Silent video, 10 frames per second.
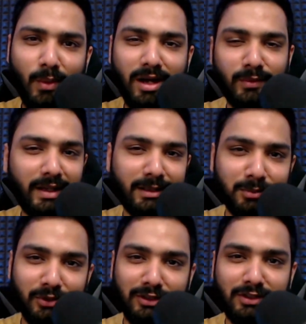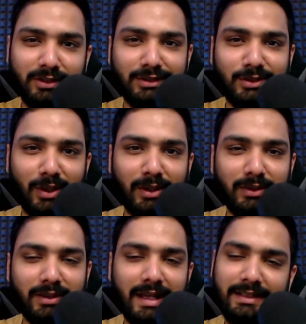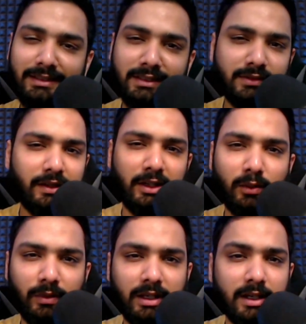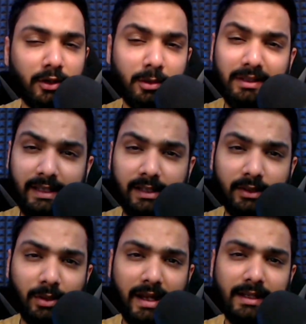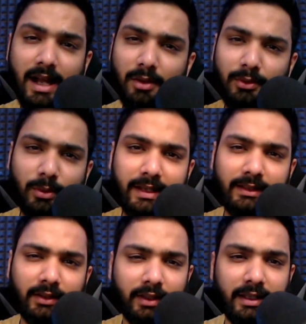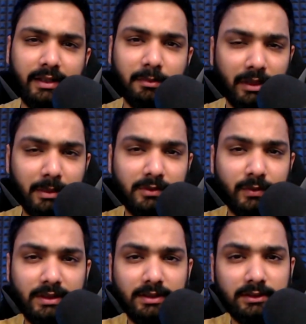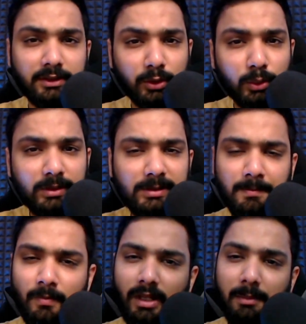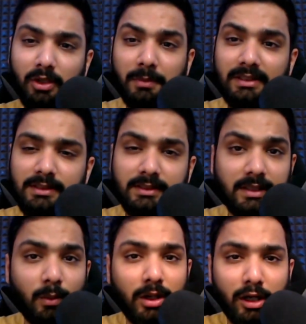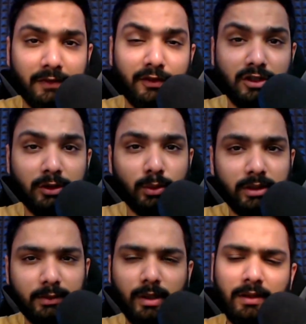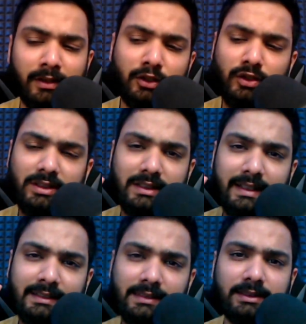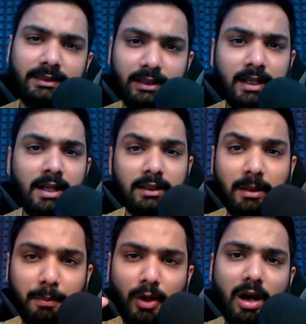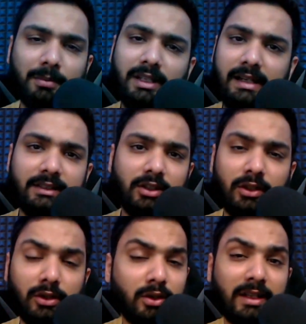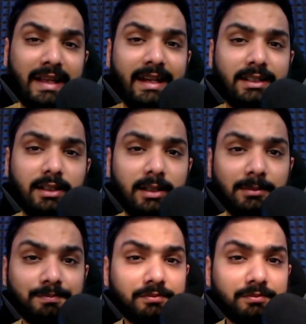And welcome to Scholar, and in this video we are going to be taking a look at how you can create memes with certain tools. I'm going to be discussing one artificial tool as well, where you just insert the prompt and you're going to get a